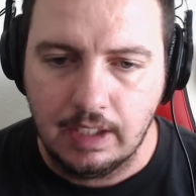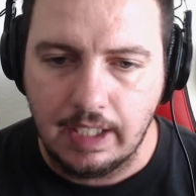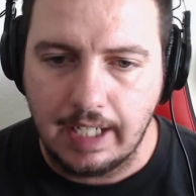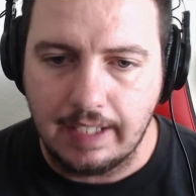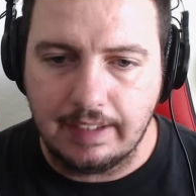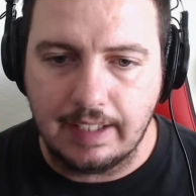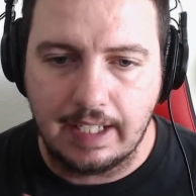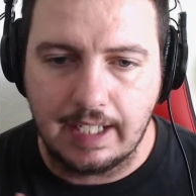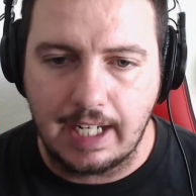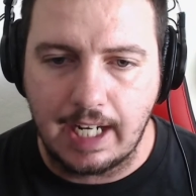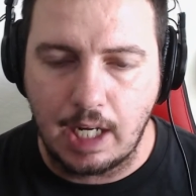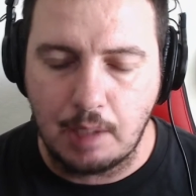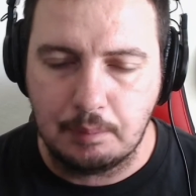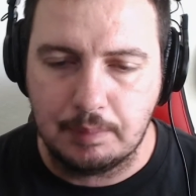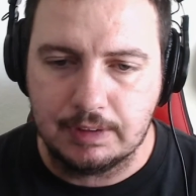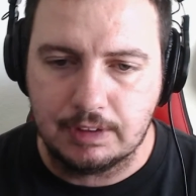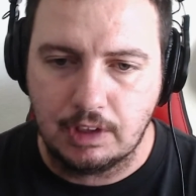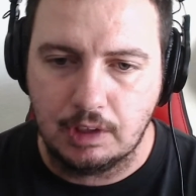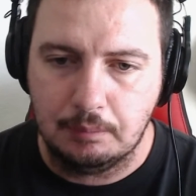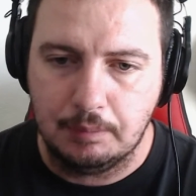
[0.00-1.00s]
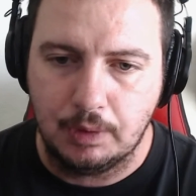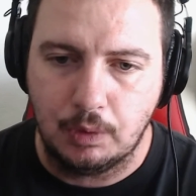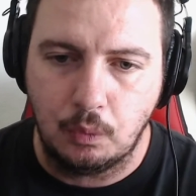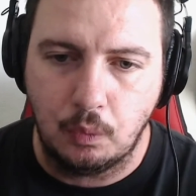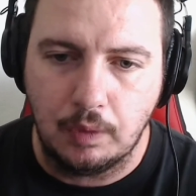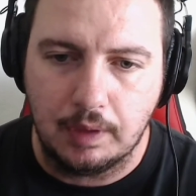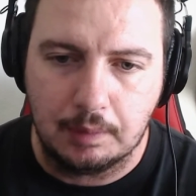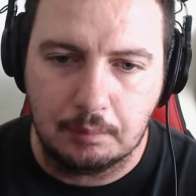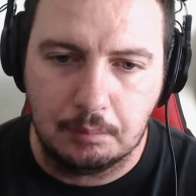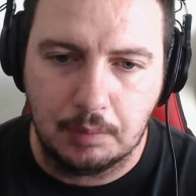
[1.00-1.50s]
And that app is going to be
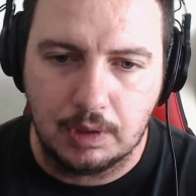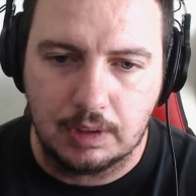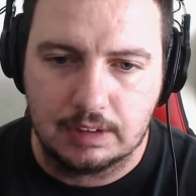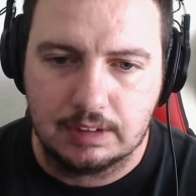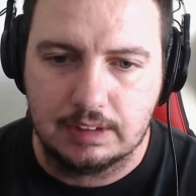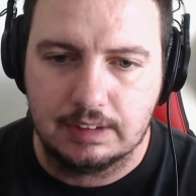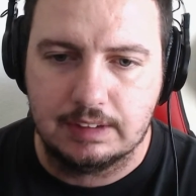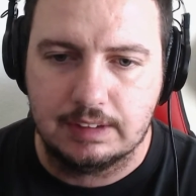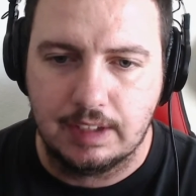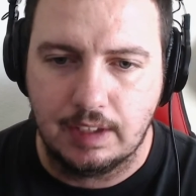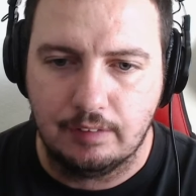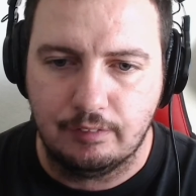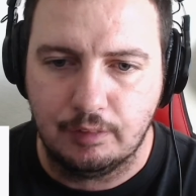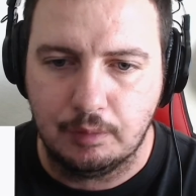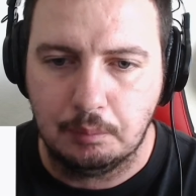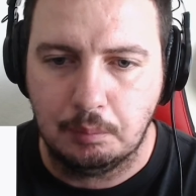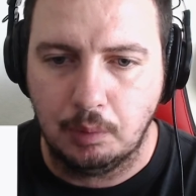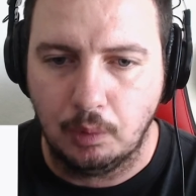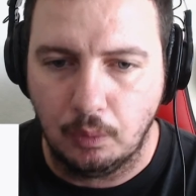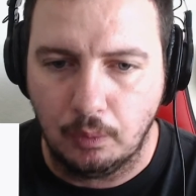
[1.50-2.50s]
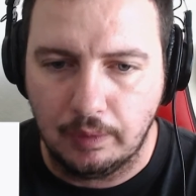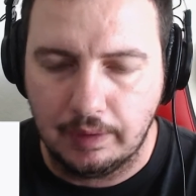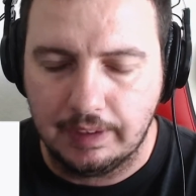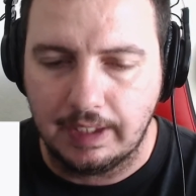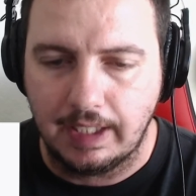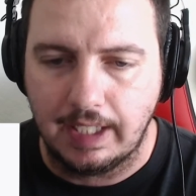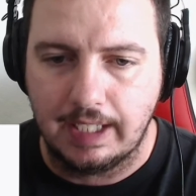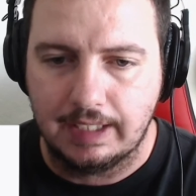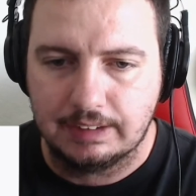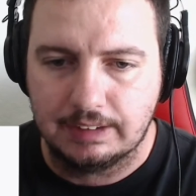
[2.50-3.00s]
QuickBooks Self-Employed.
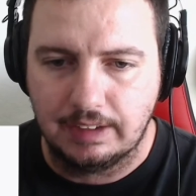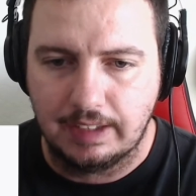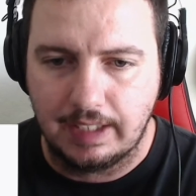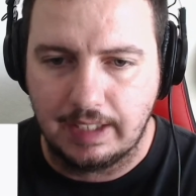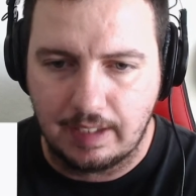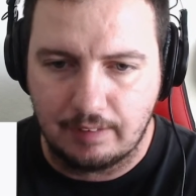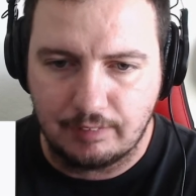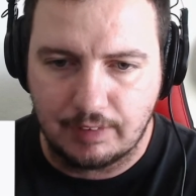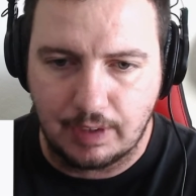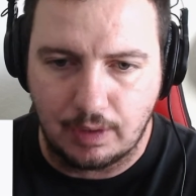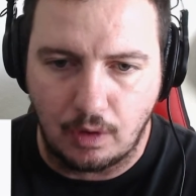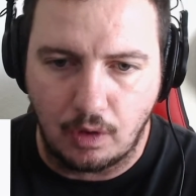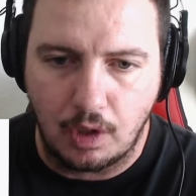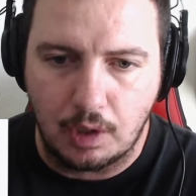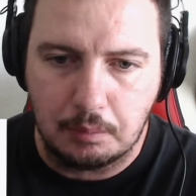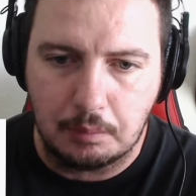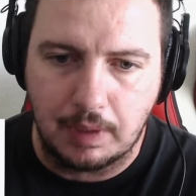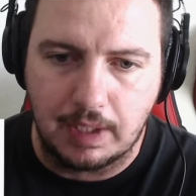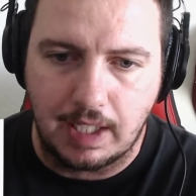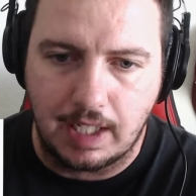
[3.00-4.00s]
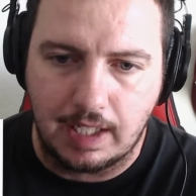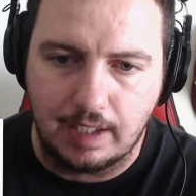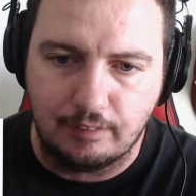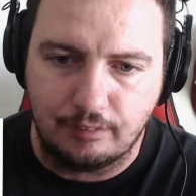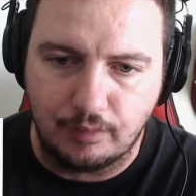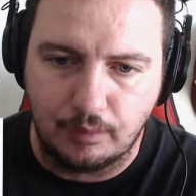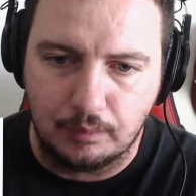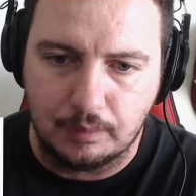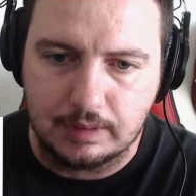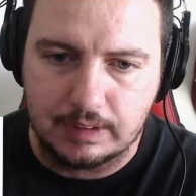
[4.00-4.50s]
I actually have that on my
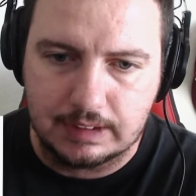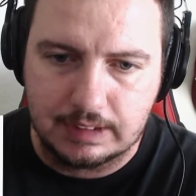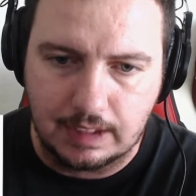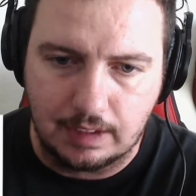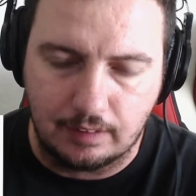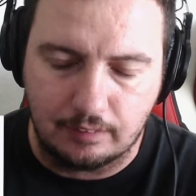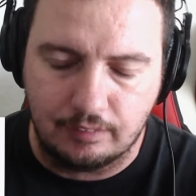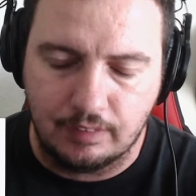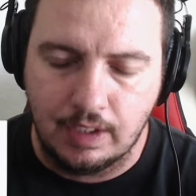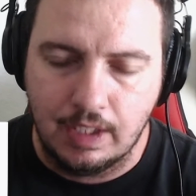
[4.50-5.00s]
iPhone itself.